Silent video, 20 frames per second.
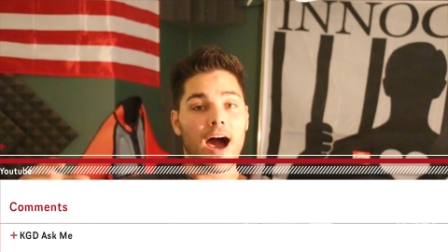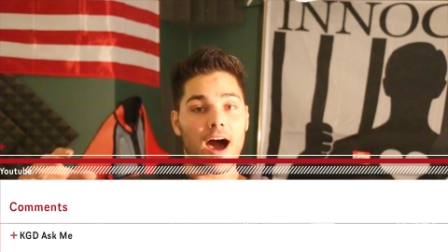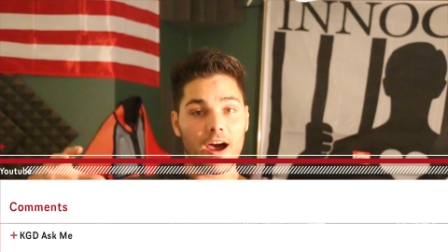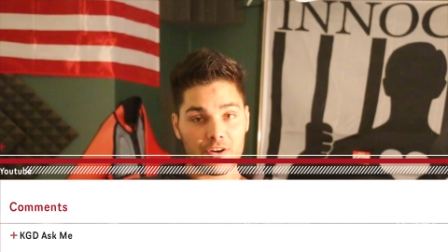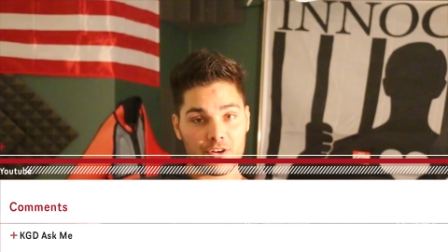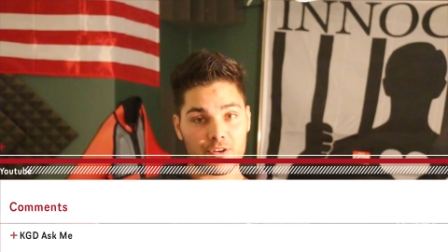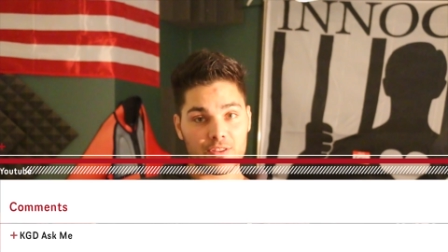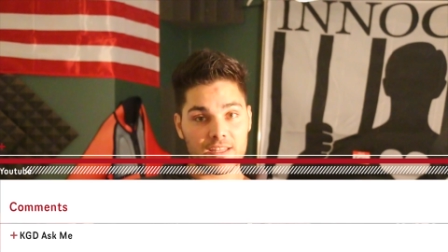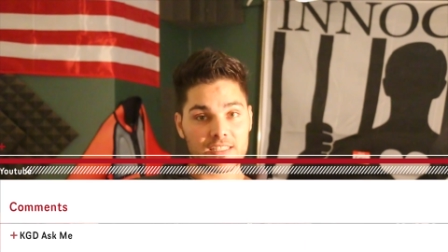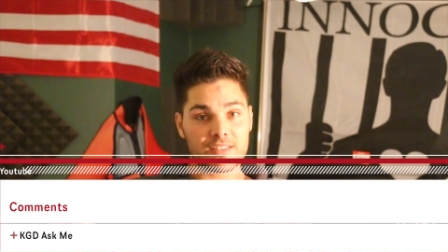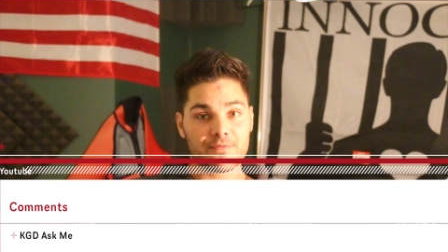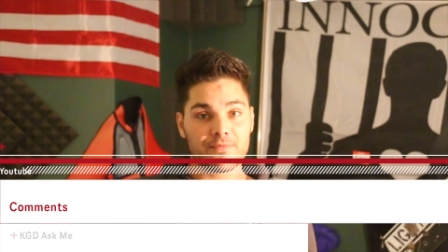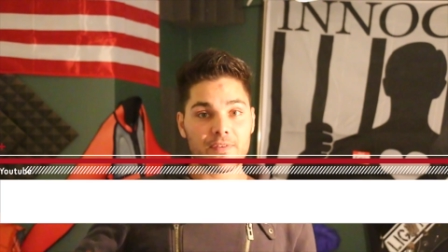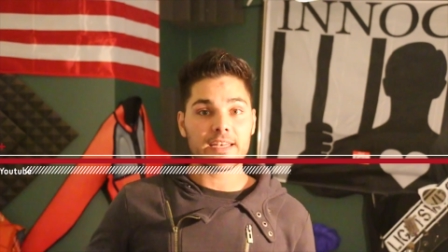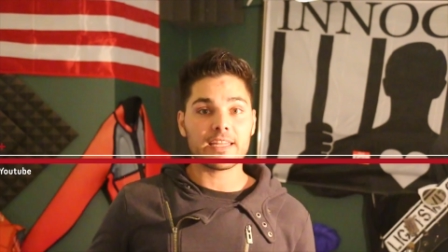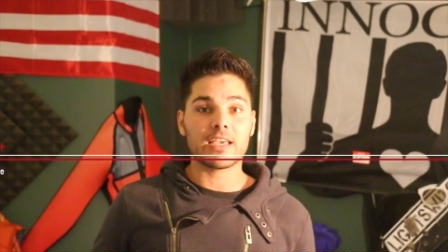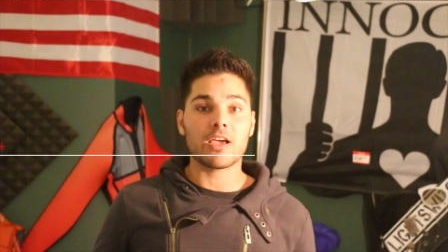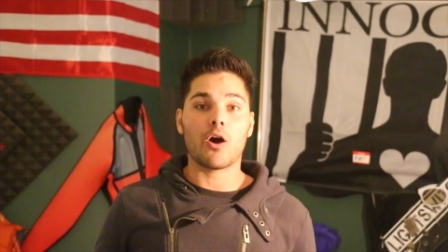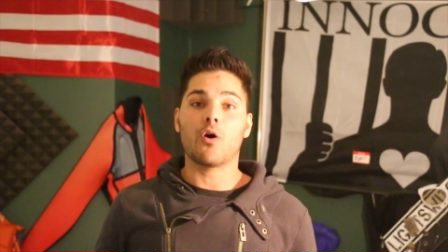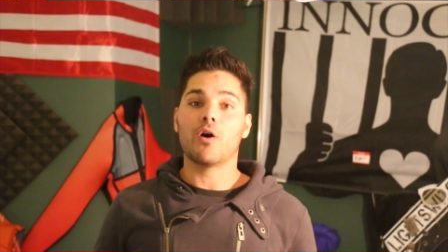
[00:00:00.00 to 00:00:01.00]
under this
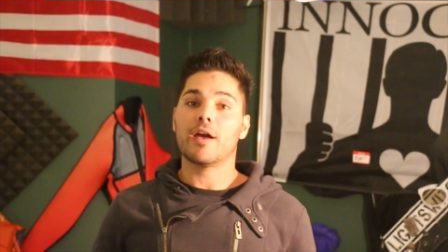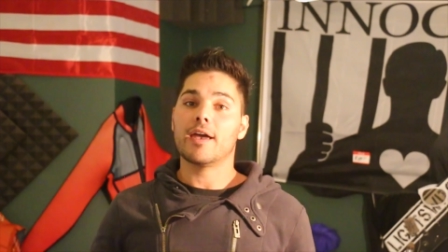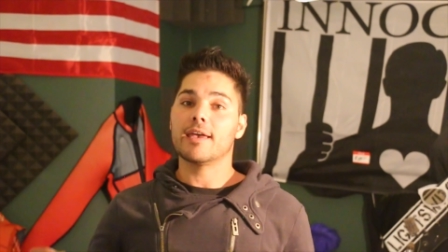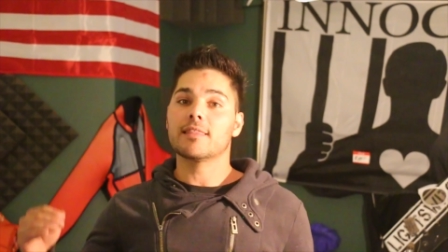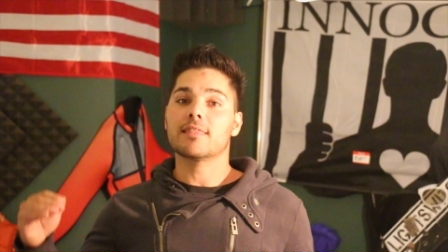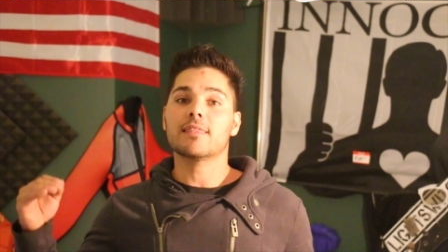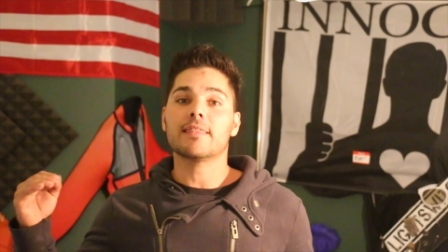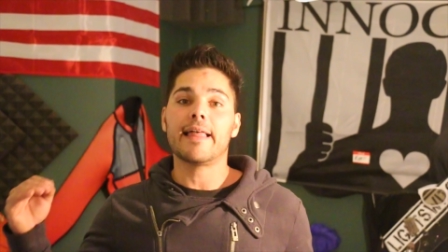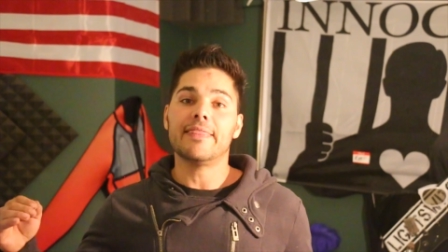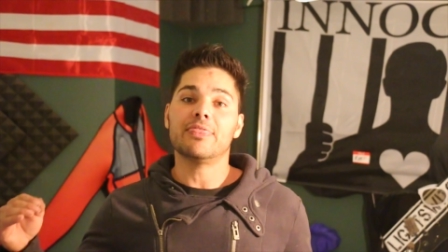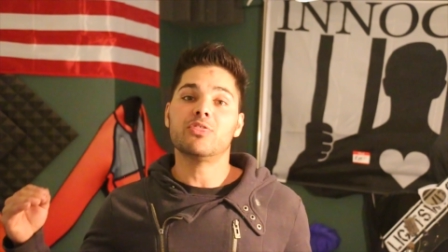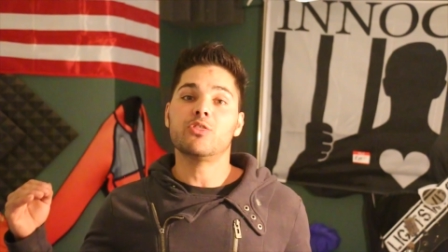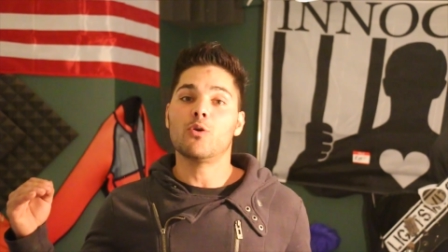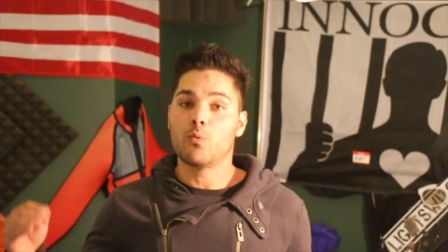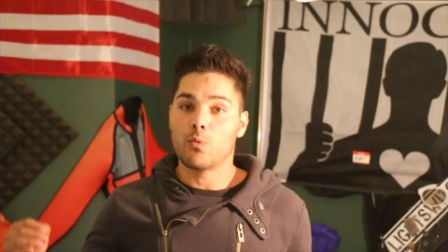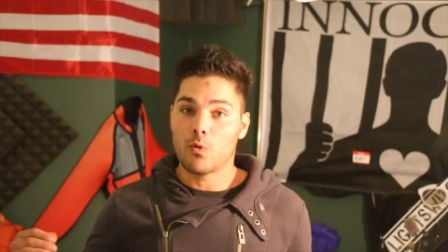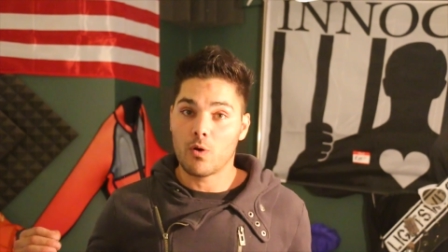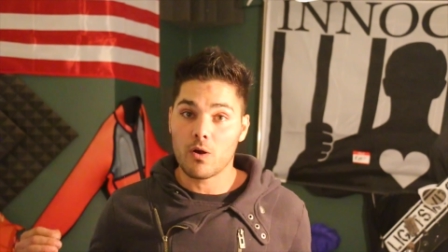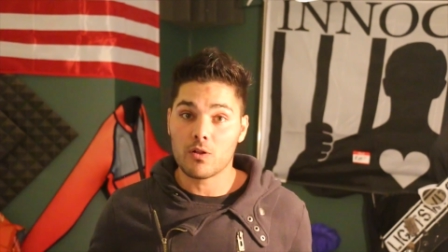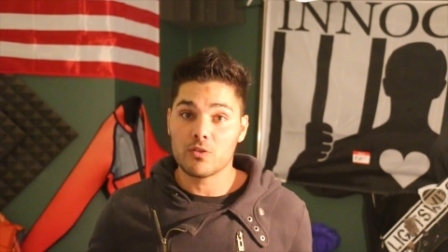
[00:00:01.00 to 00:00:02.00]
video, and let the
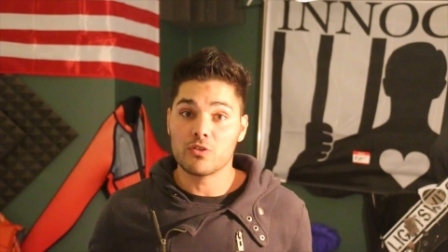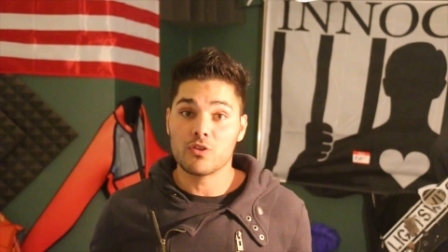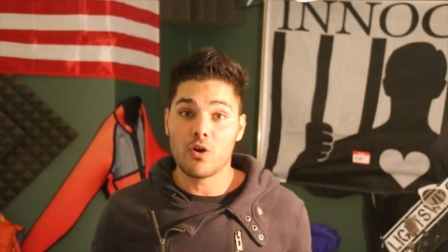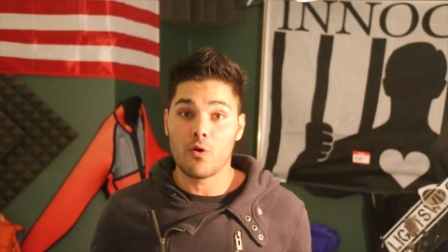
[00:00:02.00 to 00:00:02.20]
world